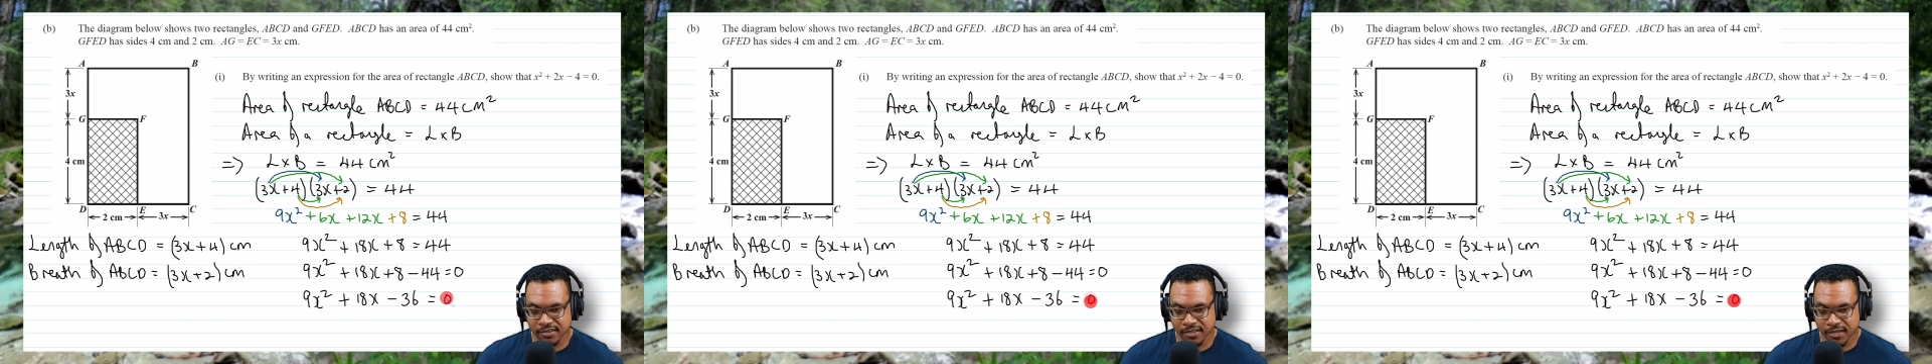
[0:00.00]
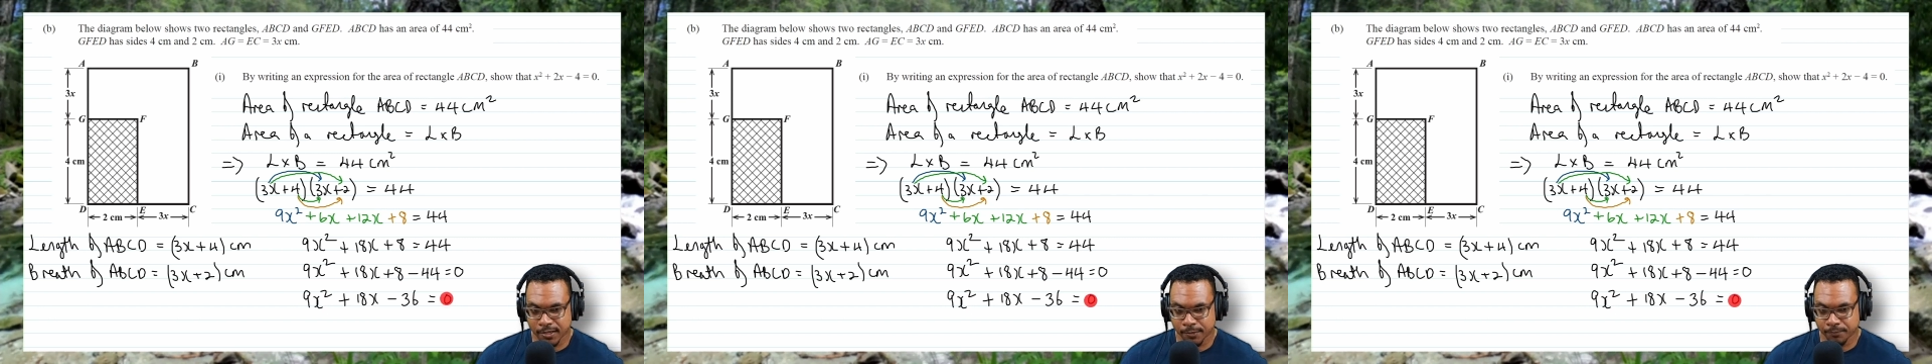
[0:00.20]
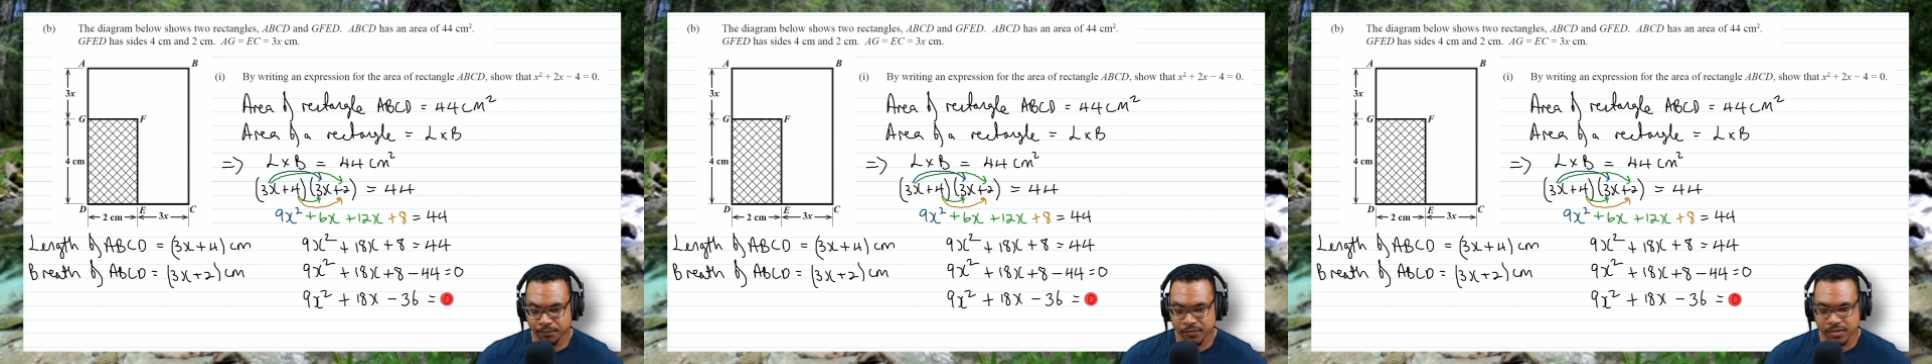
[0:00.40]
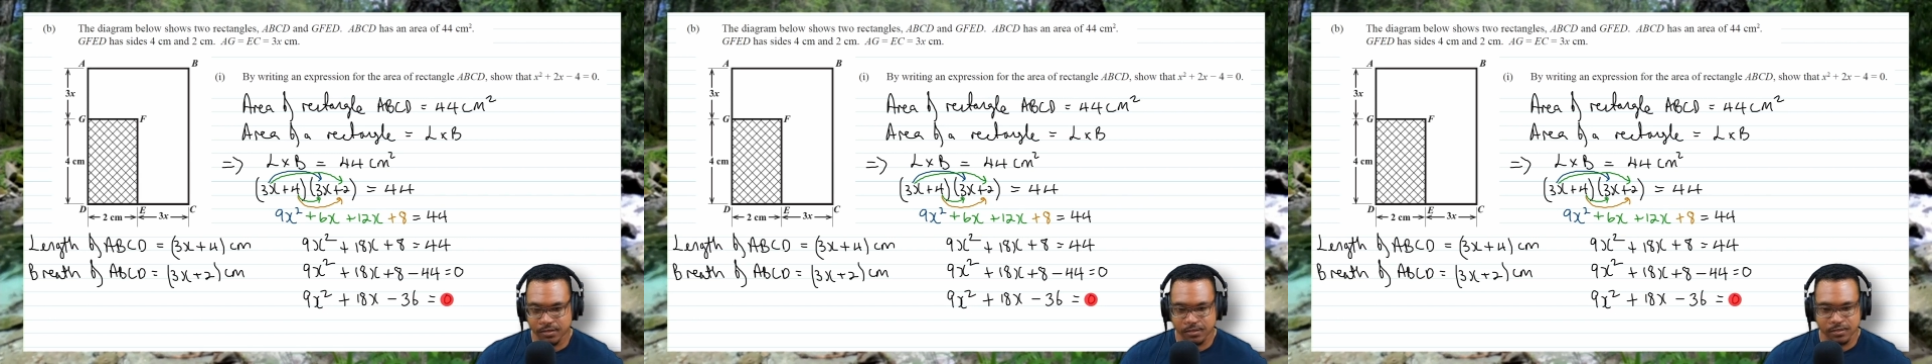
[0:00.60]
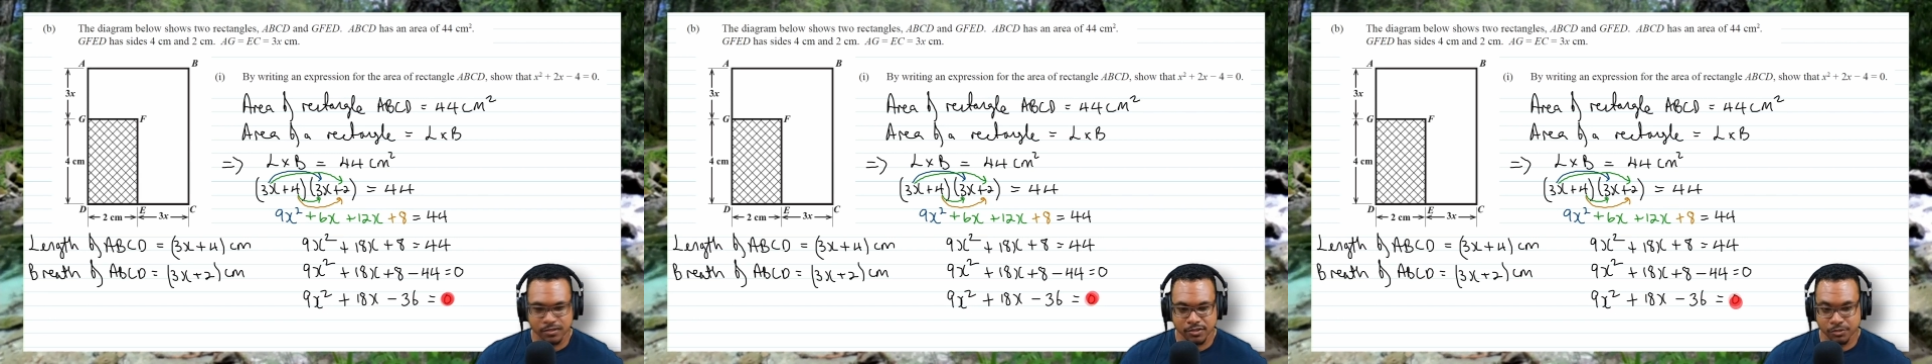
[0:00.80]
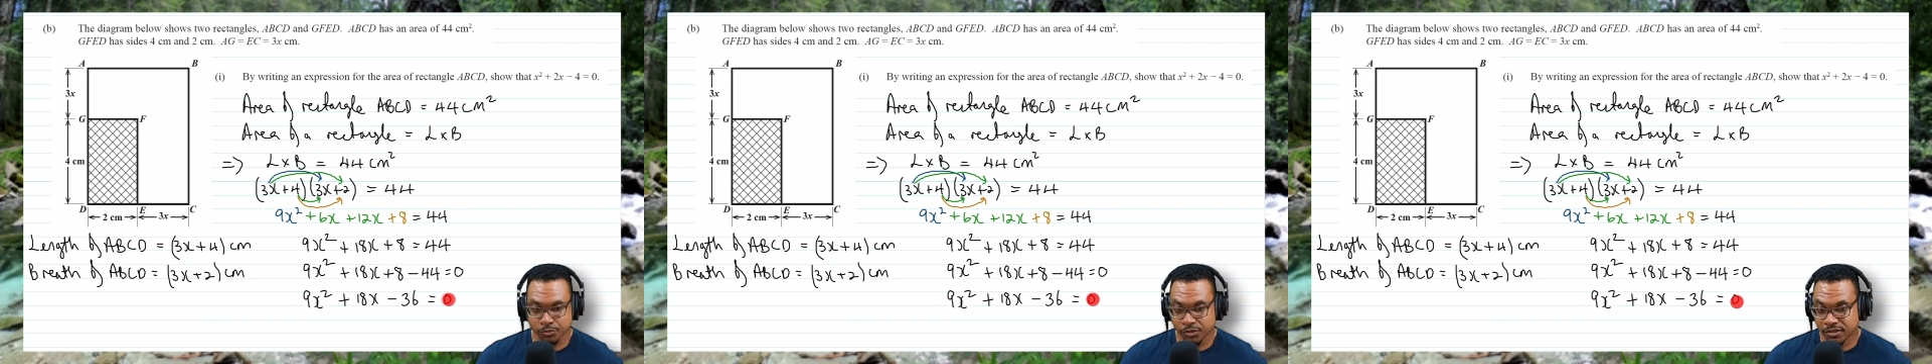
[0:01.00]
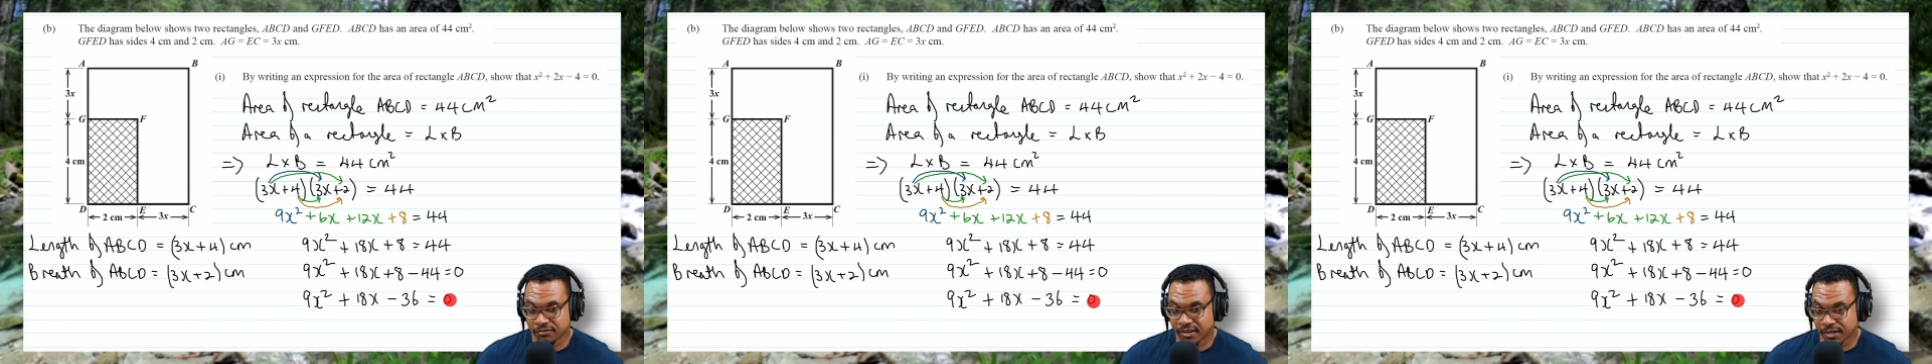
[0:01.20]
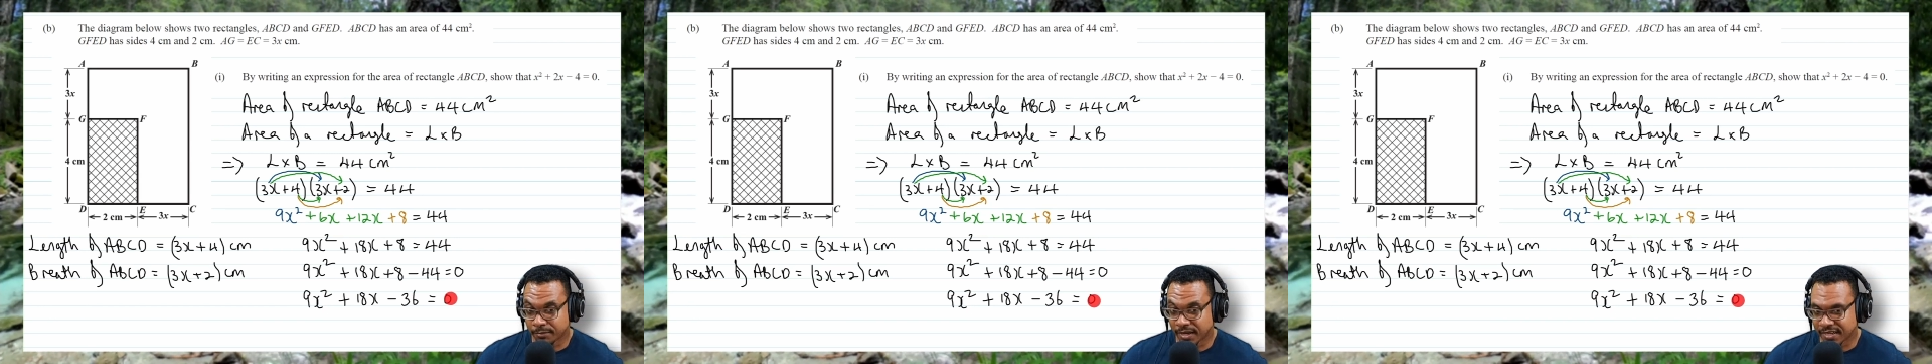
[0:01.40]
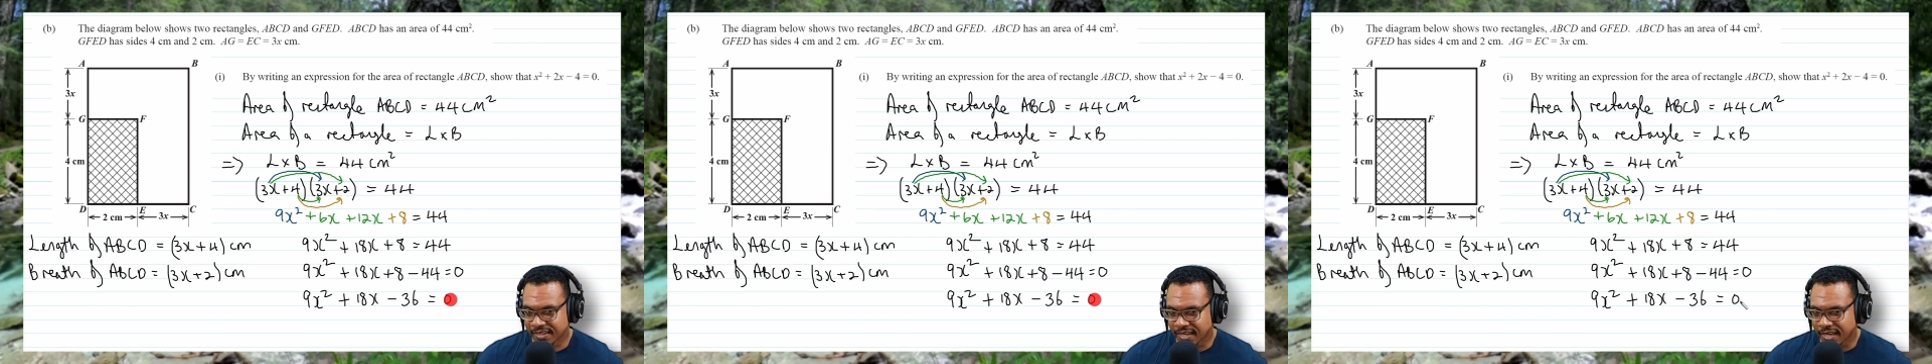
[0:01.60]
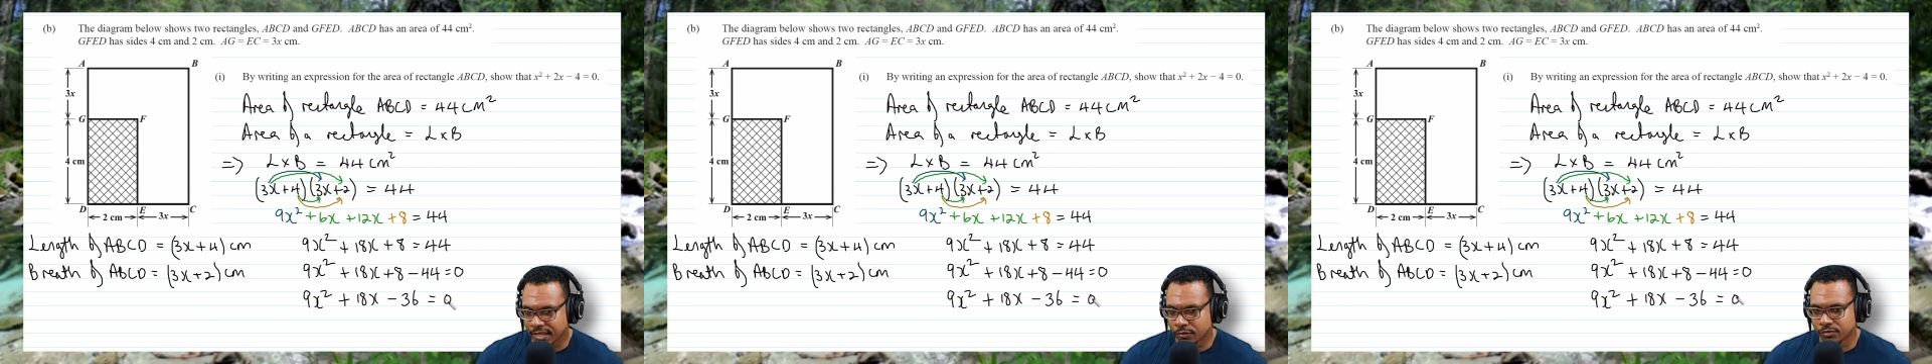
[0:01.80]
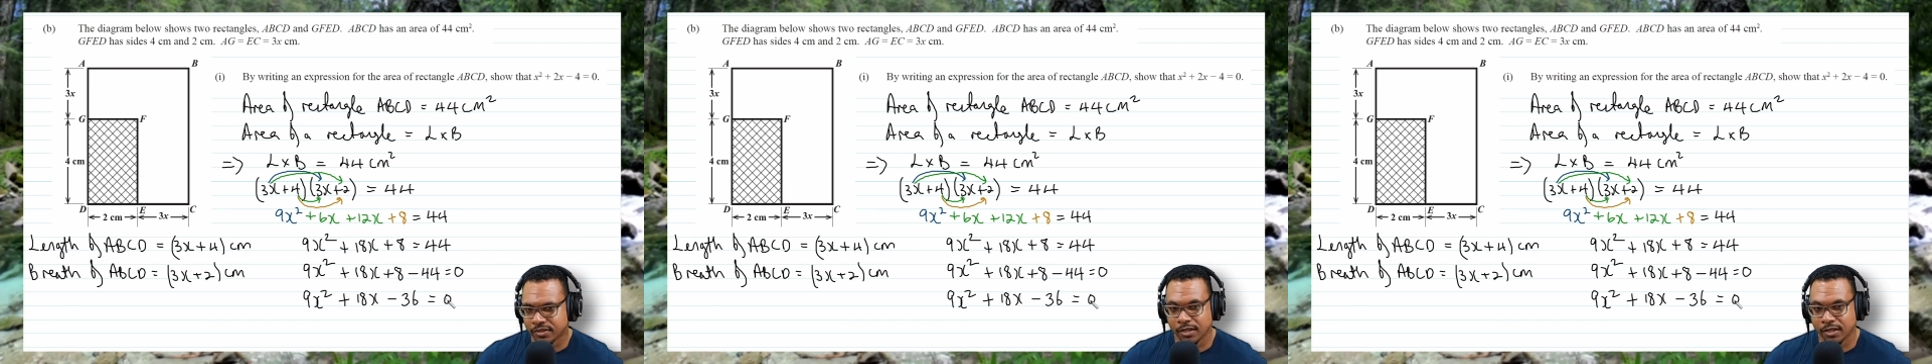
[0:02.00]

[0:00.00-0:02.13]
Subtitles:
0 divided by 9,